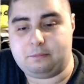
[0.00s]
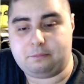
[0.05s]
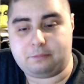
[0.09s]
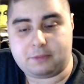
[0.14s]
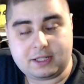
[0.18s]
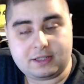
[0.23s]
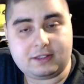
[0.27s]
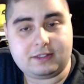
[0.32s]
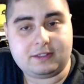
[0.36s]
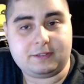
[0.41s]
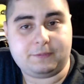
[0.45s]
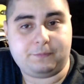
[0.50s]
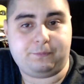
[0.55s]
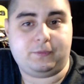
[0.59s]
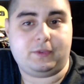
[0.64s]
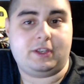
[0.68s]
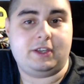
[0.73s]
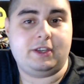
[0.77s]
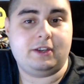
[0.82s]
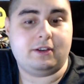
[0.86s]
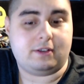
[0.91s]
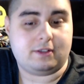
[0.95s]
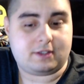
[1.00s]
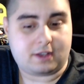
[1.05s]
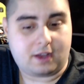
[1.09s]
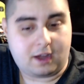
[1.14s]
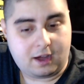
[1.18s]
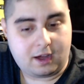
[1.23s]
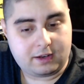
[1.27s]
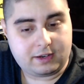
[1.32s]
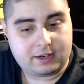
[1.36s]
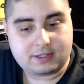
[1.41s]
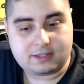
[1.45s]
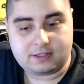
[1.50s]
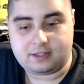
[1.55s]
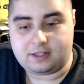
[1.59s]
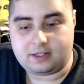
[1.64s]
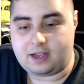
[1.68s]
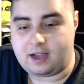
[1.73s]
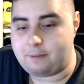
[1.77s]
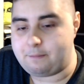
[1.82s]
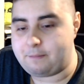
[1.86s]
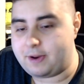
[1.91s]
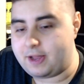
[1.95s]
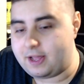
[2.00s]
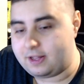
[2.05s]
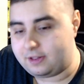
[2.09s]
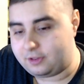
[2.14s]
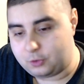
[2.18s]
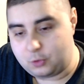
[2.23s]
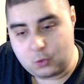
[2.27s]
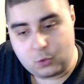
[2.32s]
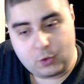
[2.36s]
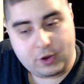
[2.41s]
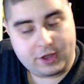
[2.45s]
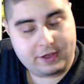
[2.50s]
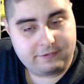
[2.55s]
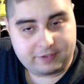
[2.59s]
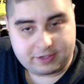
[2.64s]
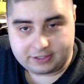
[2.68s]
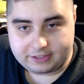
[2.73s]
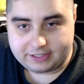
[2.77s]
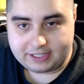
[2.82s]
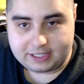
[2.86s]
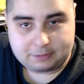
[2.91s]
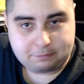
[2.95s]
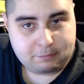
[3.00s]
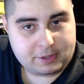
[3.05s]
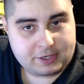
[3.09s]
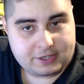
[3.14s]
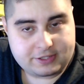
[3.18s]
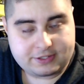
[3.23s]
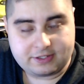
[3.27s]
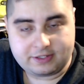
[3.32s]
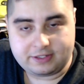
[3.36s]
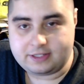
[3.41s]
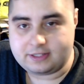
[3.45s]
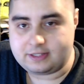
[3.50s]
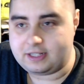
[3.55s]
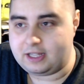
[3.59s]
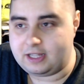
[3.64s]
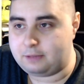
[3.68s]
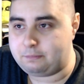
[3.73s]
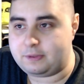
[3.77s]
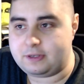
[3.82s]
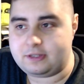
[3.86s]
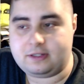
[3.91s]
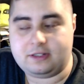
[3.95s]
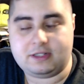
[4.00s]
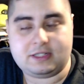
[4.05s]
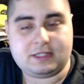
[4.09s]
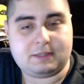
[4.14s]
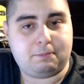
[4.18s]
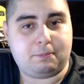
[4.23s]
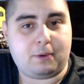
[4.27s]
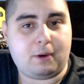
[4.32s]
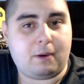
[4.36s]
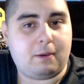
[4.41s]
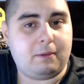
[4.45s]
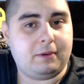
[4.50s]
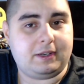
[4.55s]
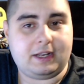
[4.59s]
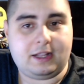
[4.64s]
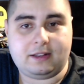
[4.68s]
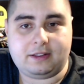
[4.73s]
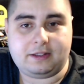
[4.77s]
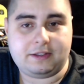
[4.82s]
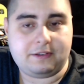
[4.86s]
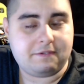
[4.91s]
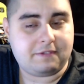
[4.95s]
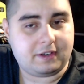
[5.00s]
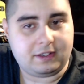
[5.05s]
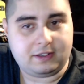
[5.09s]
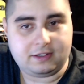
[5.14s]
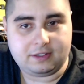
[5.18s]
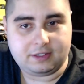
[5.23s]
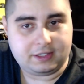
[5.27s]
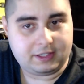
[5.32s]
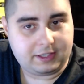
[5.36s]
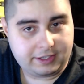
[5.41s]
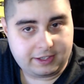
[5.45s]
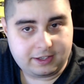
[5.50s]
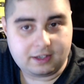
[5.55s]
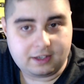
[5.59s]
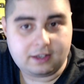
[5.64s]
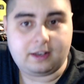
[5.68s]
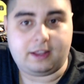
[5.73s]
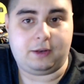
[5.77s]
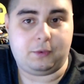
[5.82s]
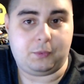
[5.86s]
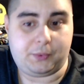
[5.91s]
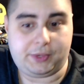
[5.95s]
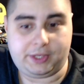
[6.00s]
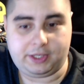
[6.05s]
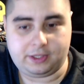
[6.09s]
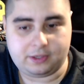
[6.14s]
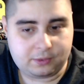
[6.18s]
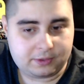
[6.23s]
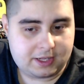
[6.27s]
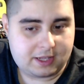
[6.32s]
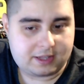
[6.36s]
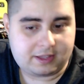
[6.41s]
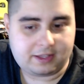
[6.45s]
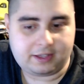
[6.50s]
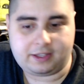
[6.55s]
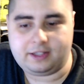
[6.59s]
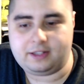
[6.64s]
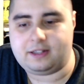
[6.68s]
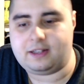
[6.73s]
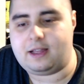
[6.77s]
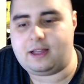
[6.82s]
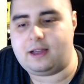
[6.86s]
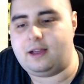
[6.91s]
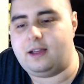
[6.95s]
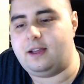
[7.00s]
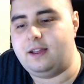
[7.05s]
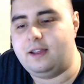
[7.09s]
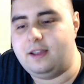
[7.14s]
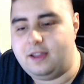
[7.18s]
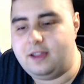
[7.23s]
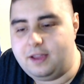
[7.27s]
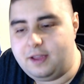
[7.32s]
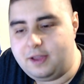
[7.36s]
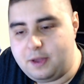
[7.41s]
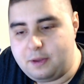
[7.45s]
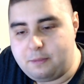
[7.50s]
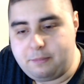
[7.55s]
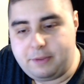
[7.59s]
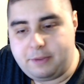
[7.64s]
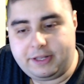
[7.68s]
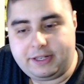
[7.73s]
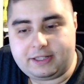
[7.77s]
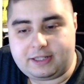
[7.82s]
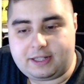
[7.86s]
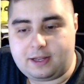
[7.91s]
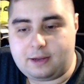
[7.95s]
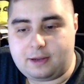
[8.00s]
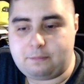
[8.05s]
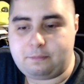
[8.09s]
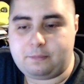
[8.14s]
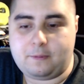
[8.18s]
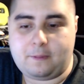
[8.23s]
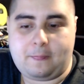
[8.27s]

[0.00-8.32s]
But he was honest. I'm not whoever that person is. That person is probably not even real, and we know that Echidna made it up.